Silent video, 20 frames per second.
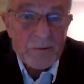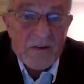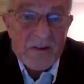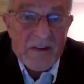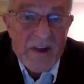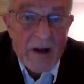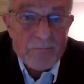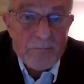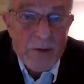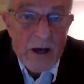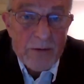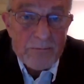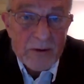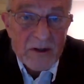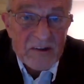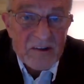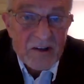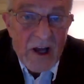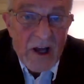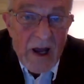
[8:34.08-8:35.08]
for that
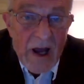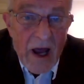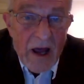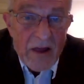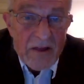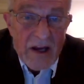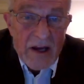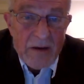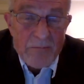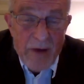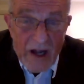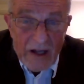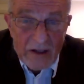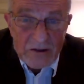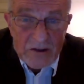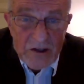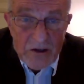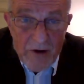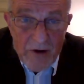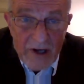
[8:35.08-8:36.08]
purpose. The medical
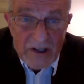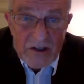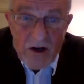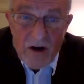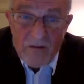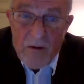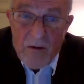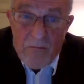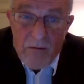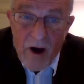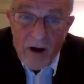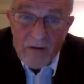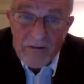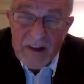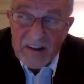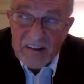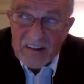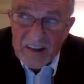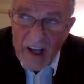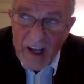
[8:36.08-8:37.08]
director of
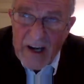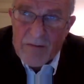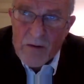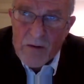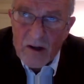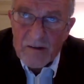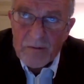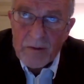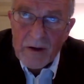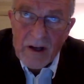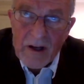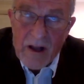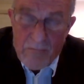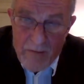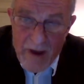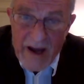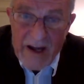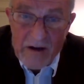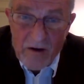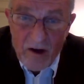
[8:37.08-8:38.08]
the Saddam hospital, the
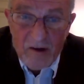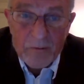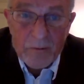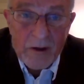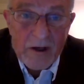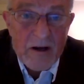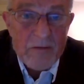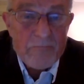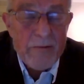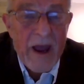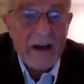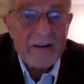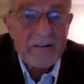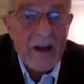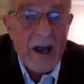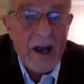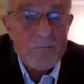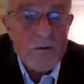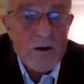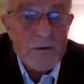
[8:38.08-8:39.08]
main hospital in
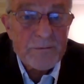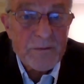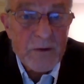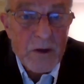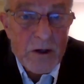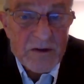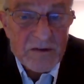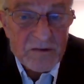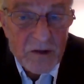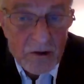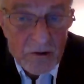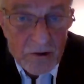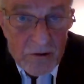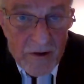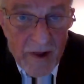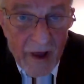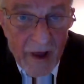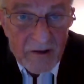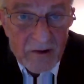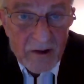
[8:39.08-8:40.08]
Baghdad, refused to do
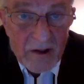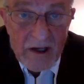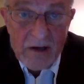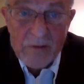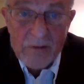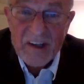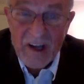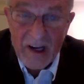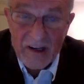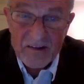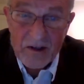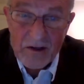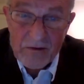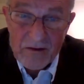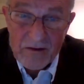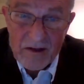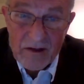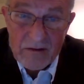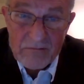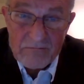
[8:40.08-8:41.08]
that, and he was
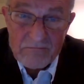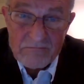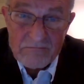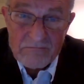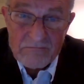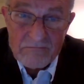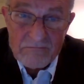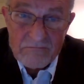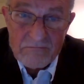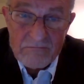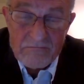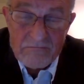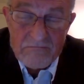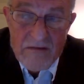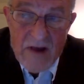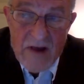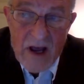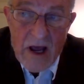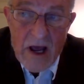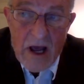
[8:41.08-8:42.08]
executed.
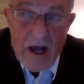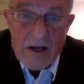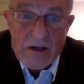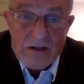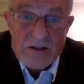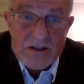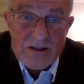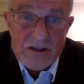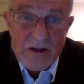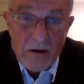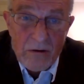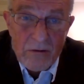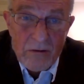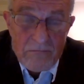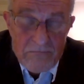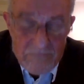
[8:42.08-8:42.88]
So